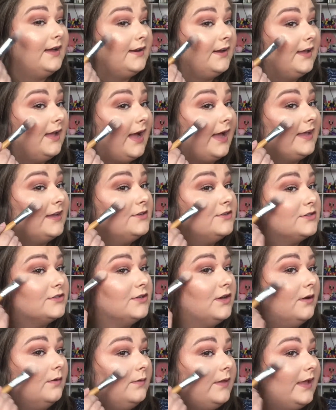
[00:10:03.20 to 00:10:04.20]
and I can just
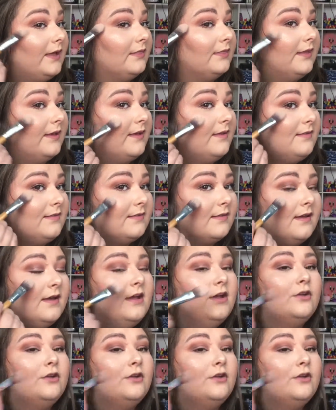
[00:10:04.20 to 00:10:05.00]
go like this.